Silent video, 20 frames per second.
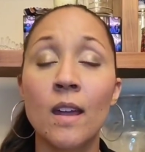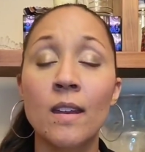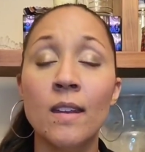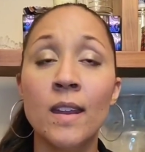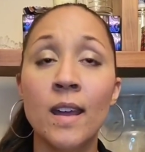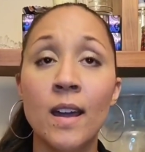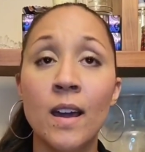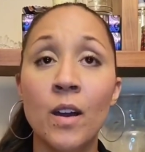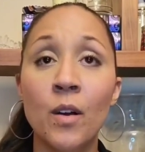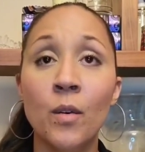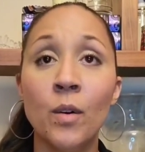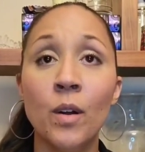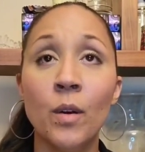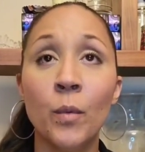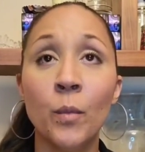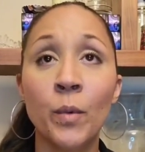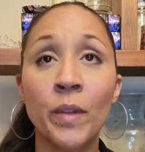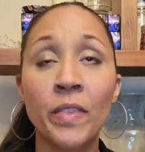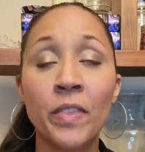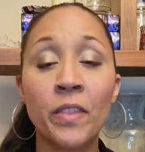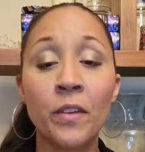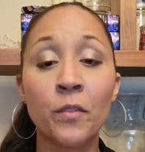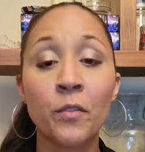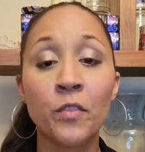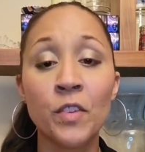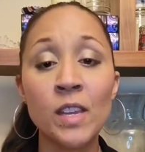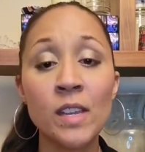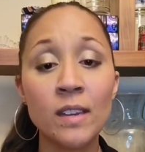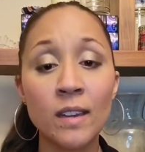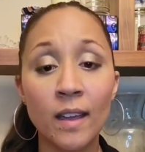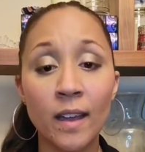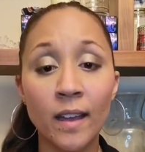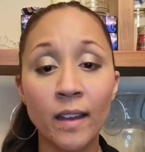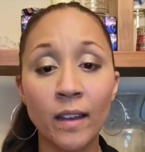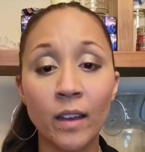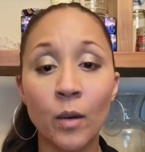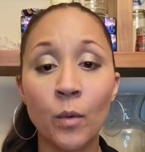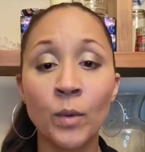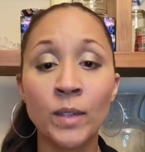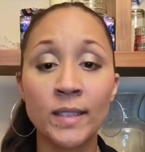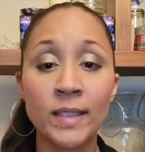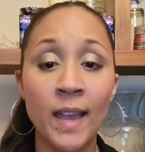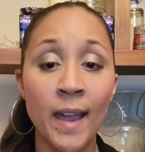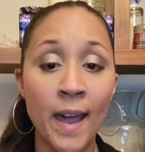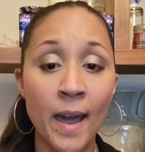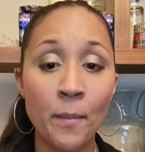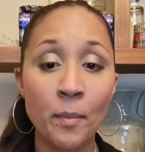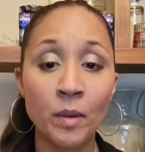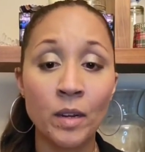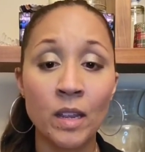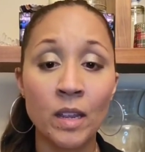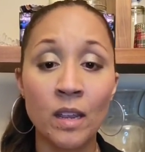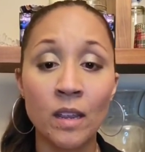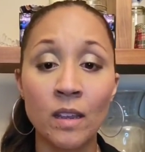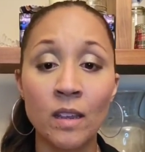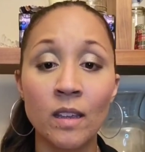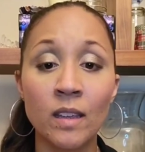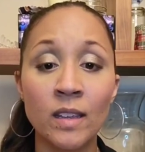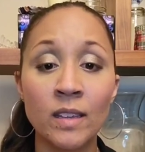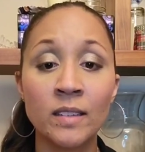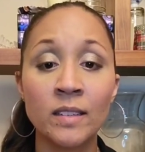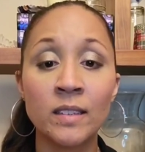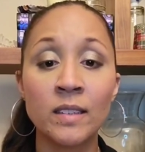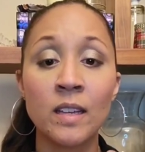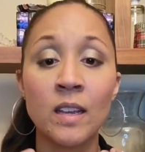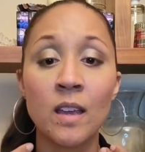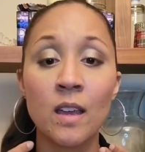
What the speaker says: Now, with the V-neck, what's happening is